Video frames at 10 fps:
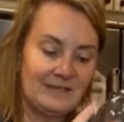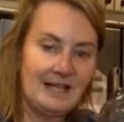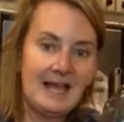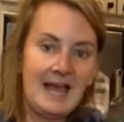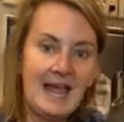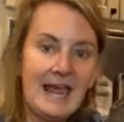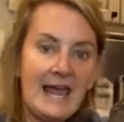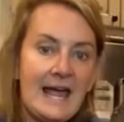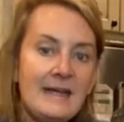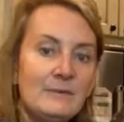And I'm
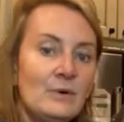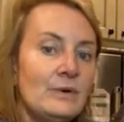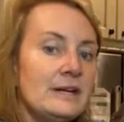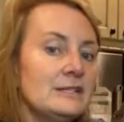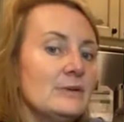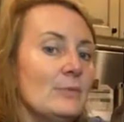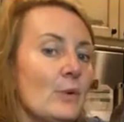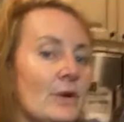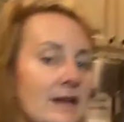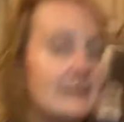going to point this